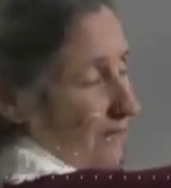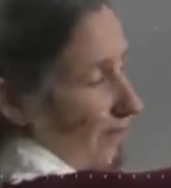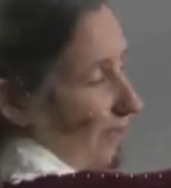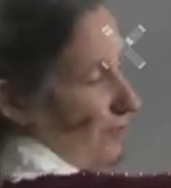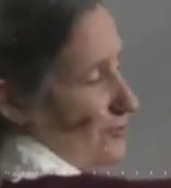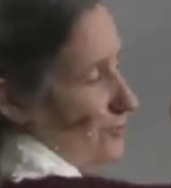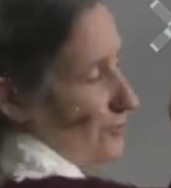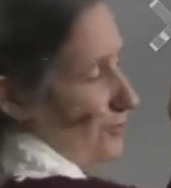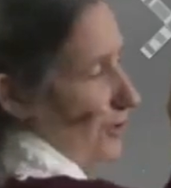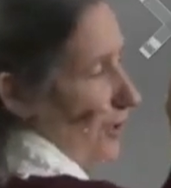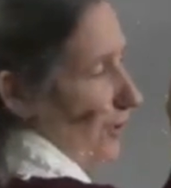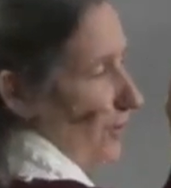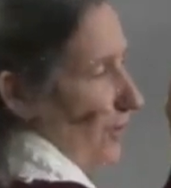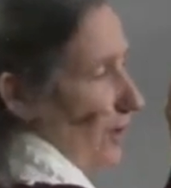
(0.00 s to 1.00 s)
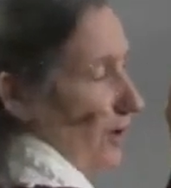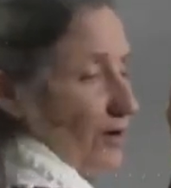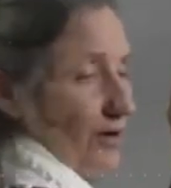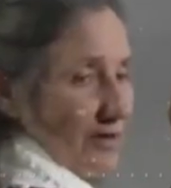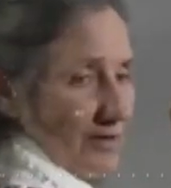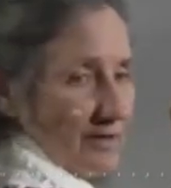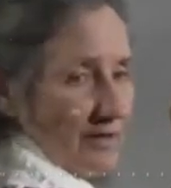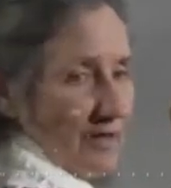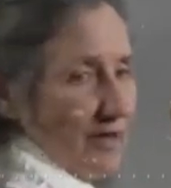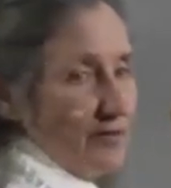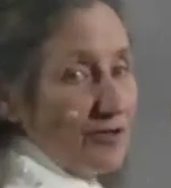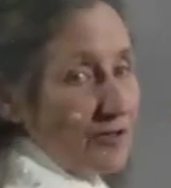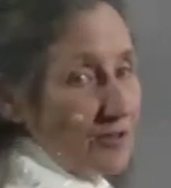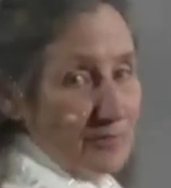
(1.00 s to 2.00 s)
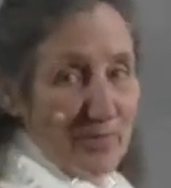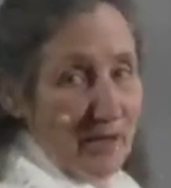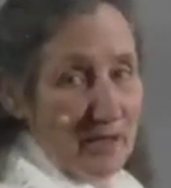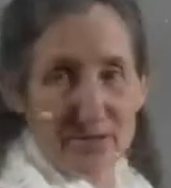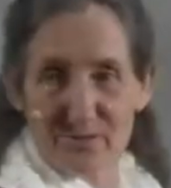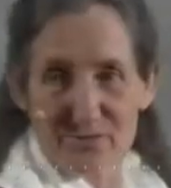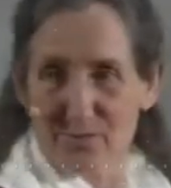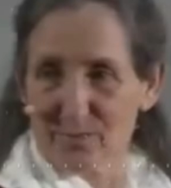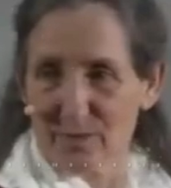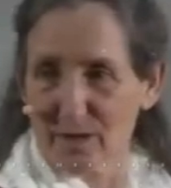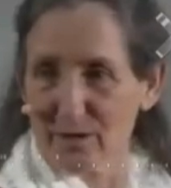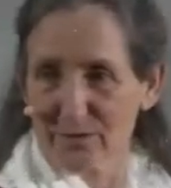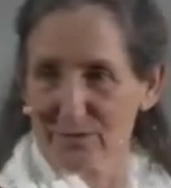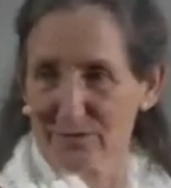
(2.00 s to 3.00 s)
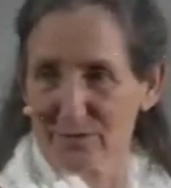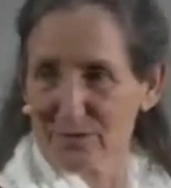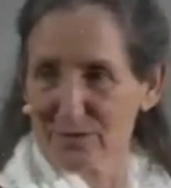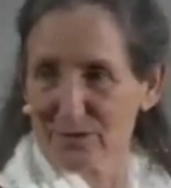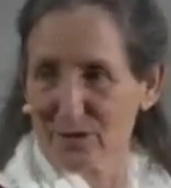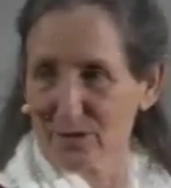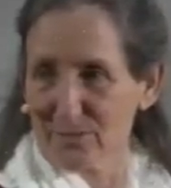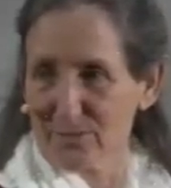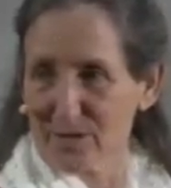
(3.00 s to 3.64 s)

they should go on, and you can buy them from the health food shop.